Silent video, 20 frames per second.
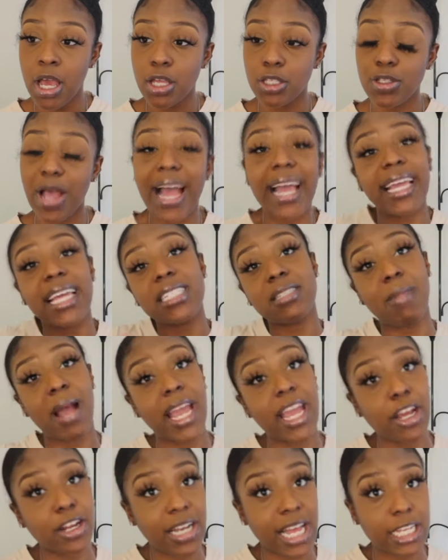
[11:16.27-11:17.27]
So I guess my
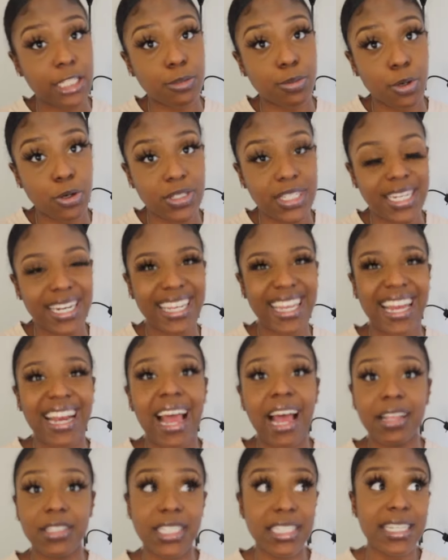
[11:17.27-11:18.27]
hair likes protein. Again,
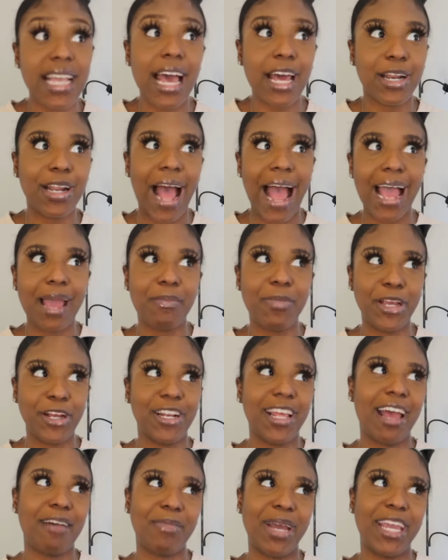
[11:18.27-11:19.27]
since I
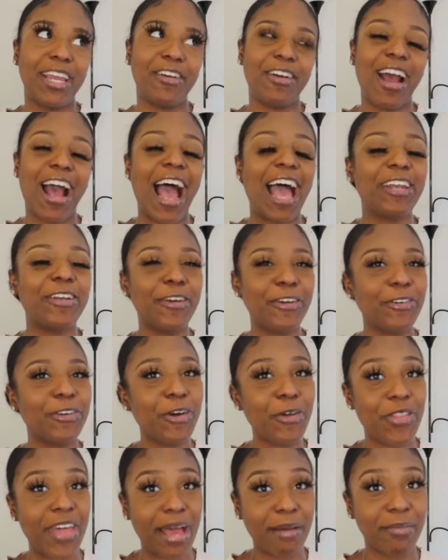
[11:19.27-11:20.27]
barely have my hair out, I don't
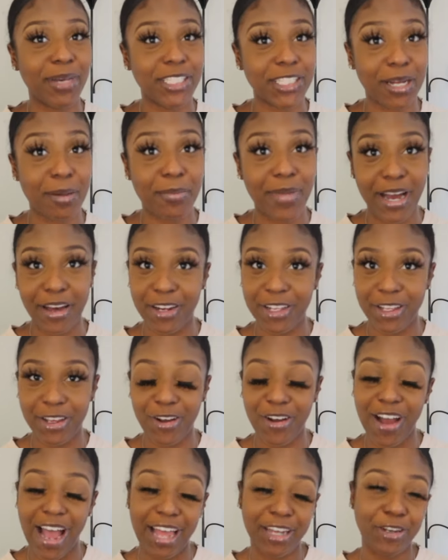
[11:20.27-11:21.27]
know that much about it,
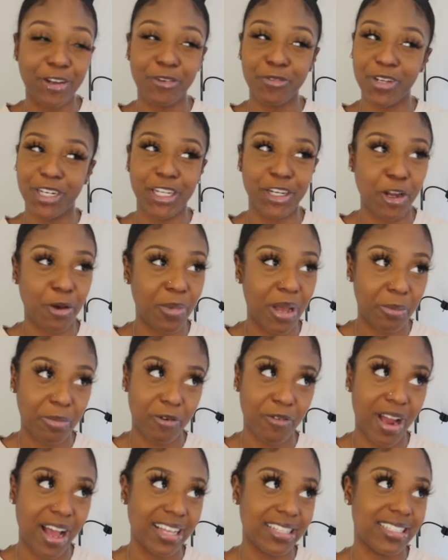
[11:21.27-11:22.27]
y'all. I don't really know my
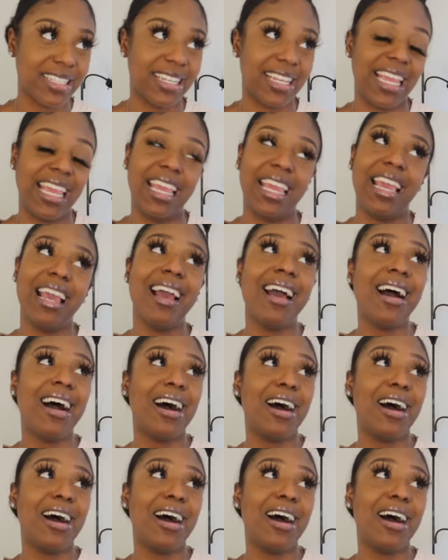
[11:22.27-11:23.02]
porosity.